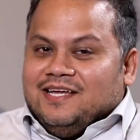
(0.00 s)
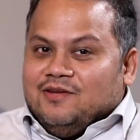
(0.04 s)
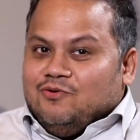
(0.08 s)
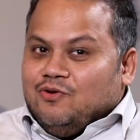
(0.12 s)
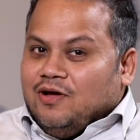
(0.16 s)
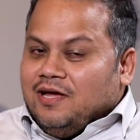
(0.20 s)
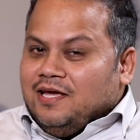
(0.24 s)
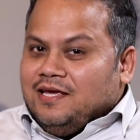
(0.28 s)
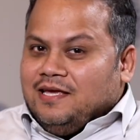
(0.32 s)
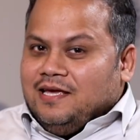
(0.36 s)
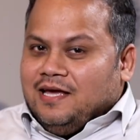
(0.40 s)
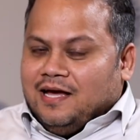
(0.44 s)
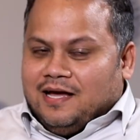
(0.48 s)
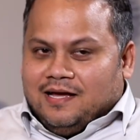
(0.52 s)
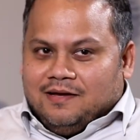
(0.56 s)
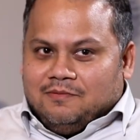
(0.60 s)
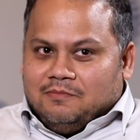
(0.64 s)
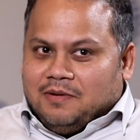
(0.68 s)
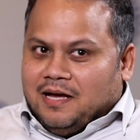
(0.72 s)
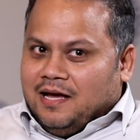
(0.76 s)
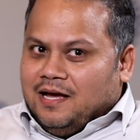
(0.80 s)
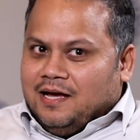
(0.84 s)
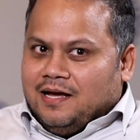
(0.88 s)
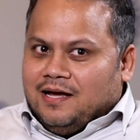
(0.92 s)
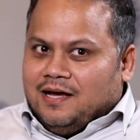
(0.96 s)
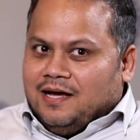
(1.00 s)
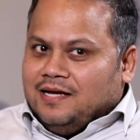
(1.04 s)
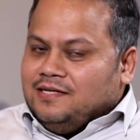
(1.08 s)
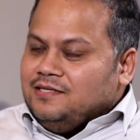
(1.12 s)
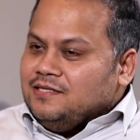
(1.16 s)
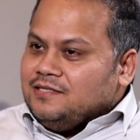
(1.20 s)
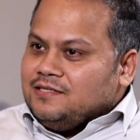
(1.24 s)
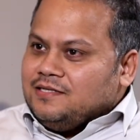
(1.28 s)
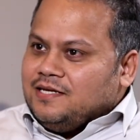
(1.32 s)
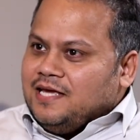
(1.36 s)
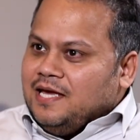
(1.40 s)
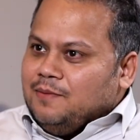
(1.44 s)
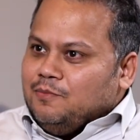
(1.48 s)
No, I
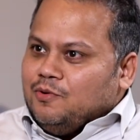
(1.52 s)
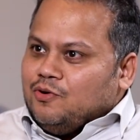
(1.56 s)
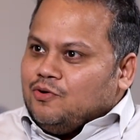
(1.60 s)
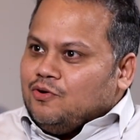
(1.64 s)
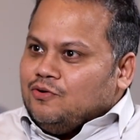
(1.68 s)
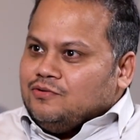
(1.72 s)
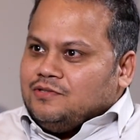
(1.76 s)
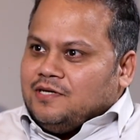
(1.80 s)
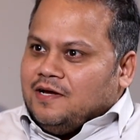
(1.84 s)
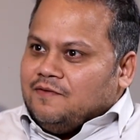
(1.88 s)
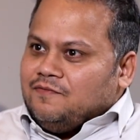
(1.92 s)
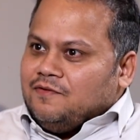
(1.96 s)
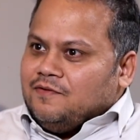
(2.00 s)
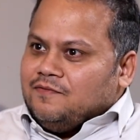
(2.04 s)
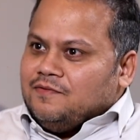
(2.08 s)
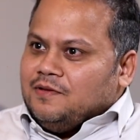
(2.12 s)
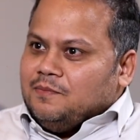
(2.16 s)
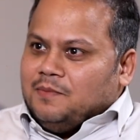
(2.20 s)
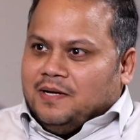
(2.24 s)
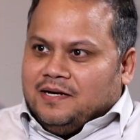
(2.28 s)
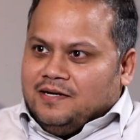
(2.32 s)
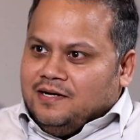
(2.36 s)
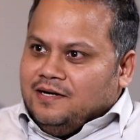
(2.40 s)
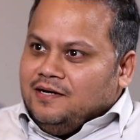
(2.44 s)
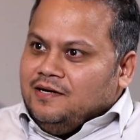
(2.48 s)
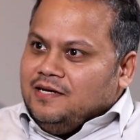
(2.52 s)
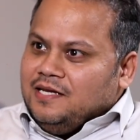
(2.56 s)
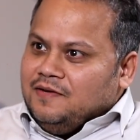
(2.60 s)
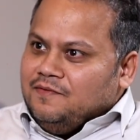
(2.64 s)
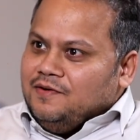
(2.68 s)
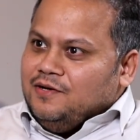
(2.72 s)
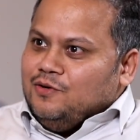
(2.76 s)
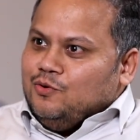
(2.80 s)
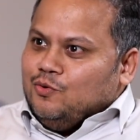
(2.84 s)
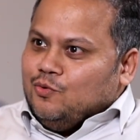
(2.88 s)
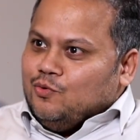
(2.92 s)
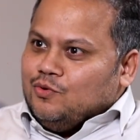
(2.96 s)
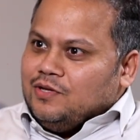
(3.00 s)
just came across half of them. I didn't
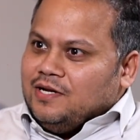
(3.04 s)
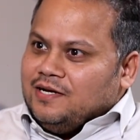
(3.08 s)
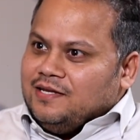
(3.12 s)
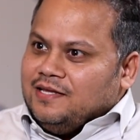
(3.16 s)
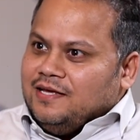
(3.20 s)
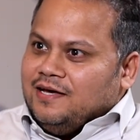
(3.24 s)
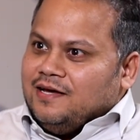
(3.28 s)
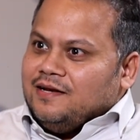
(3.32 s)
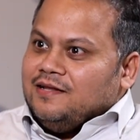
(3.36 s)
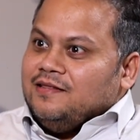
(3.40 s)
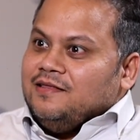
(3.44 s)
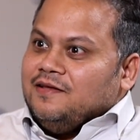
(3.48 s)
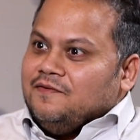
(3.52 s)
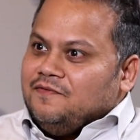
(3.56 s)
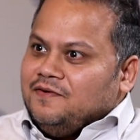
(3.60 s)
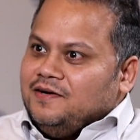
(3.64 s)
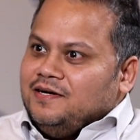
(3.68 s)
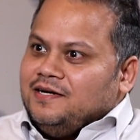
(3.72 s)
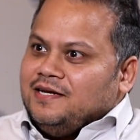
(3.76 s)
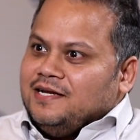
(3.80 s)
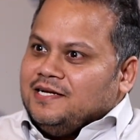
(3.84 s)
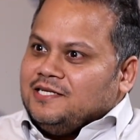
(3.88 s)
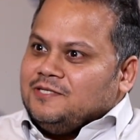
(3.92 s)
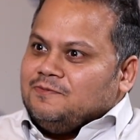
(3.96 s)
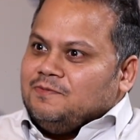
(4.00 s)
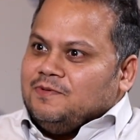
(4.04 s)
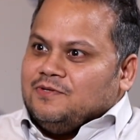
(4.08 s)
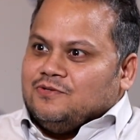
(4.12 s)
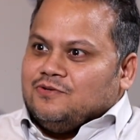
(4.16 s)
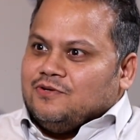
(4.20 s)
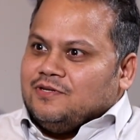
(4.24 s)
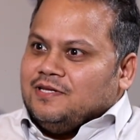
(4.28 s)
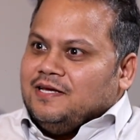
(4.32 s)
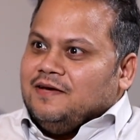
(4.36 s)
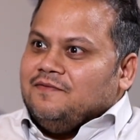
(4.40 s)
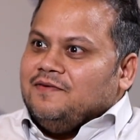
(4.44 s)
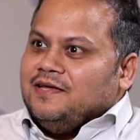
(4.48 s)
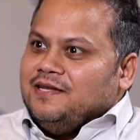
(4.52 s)
even know that they are in the fintech space or
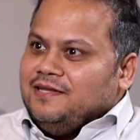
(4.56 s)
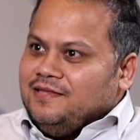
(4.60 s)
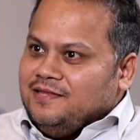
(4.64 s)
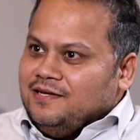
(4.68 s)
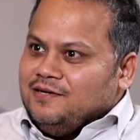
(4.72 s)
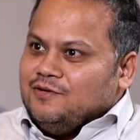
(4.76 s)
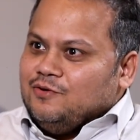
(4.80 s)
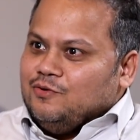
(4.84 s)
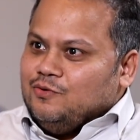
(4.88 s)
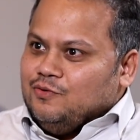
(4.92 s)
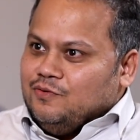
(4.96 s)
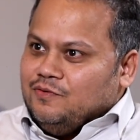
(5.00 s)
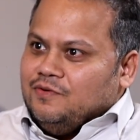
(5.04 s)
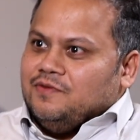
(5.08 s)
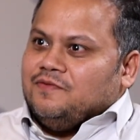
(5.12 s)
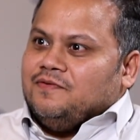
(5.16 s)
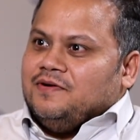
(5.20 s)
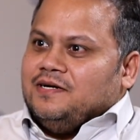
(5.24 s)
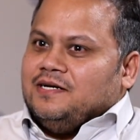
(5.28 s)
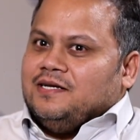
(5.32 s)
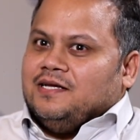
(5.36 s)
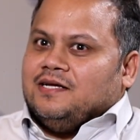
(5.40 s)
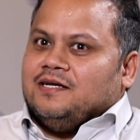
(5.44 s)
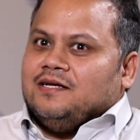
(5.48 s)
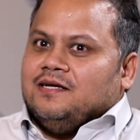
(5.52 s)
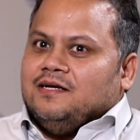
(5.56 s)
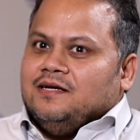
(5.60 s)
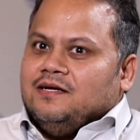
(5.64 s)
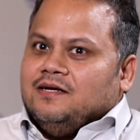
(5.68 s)
they have anything to do with fintech.